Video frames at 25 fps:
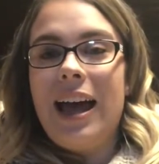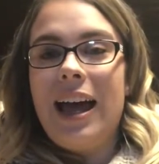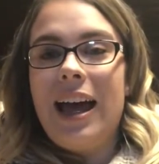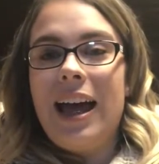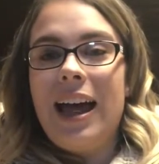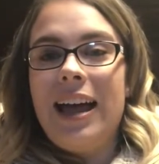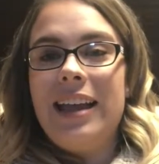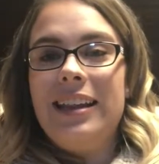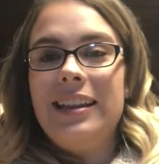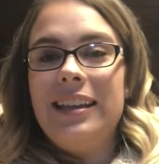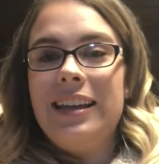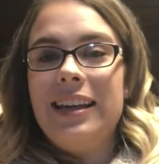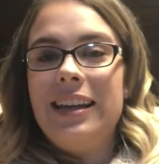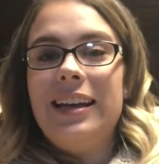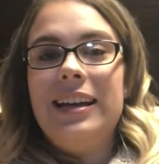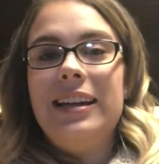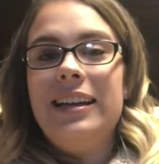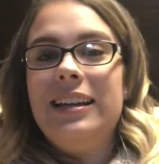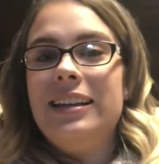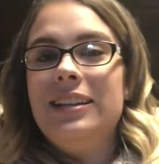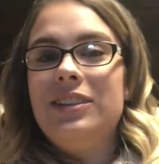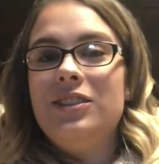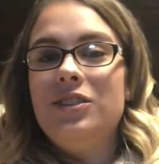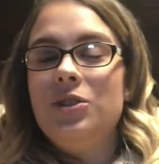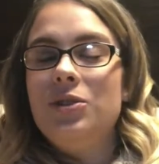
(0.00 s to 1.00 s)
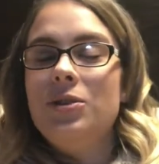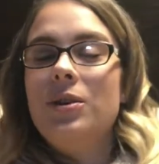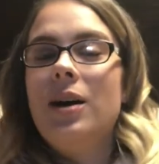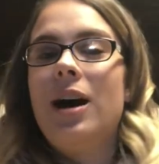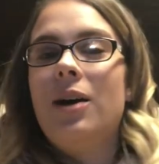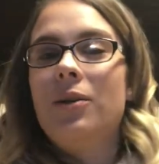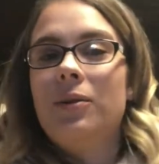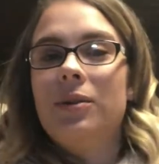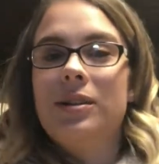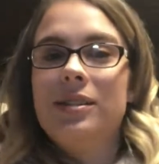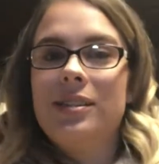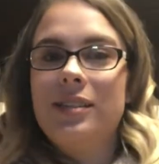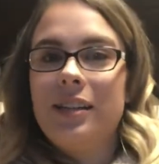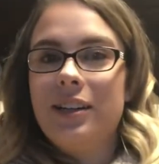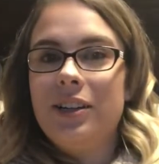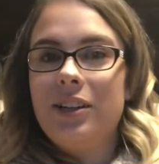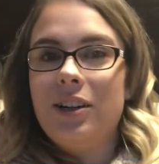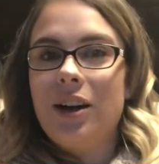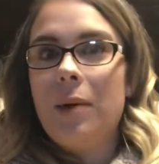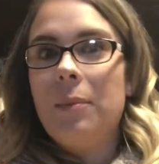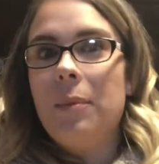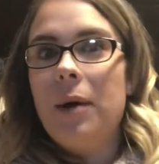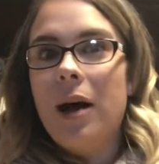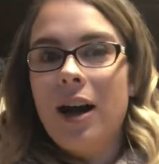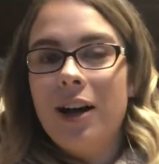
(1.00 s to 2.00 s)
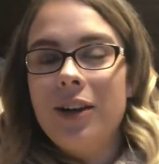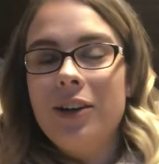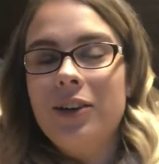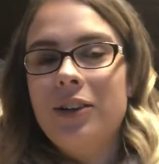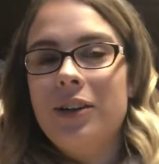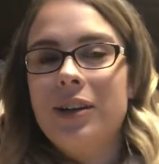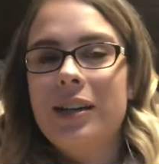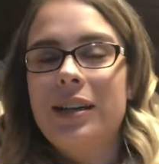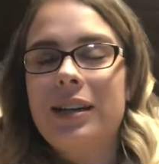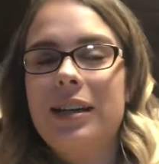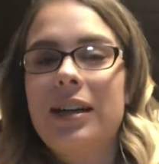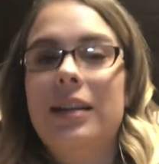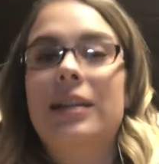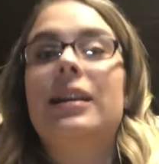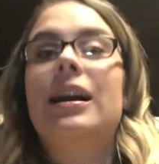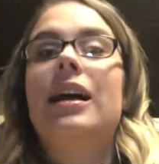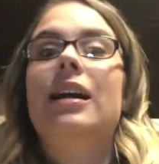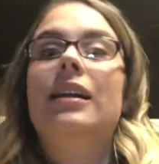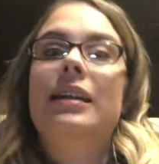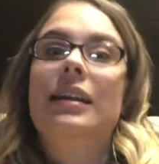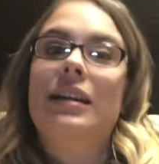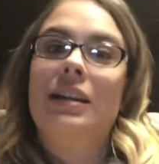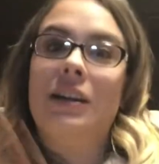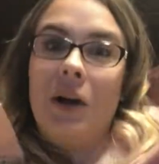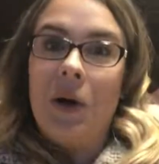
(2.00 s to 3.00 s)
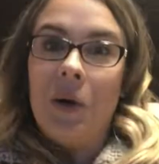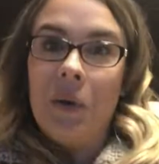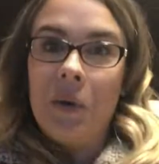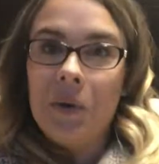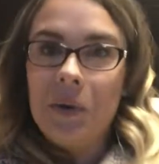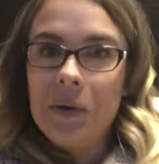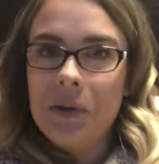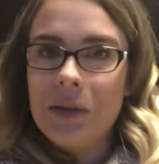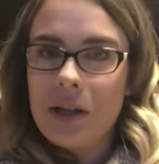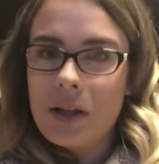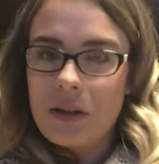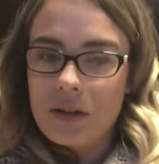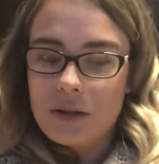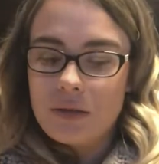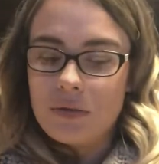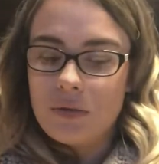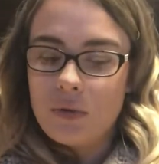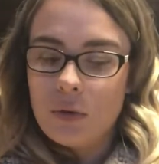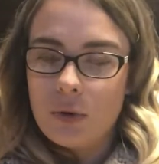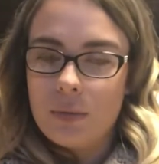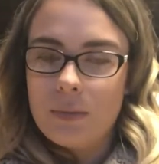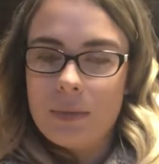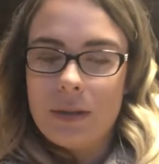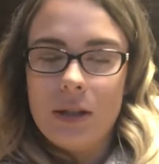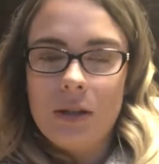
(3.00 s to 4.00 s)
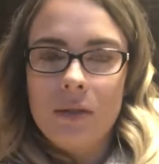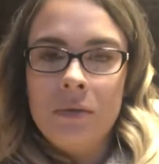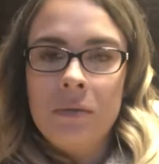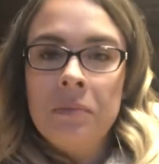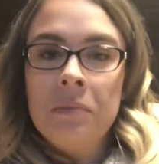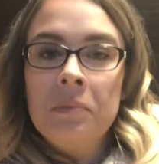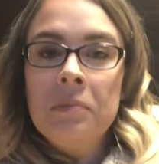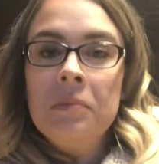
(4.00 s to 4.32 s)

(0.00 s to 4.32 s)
and then 2 hours later, I'm hungry again, and I'll eat a whole nother full meal.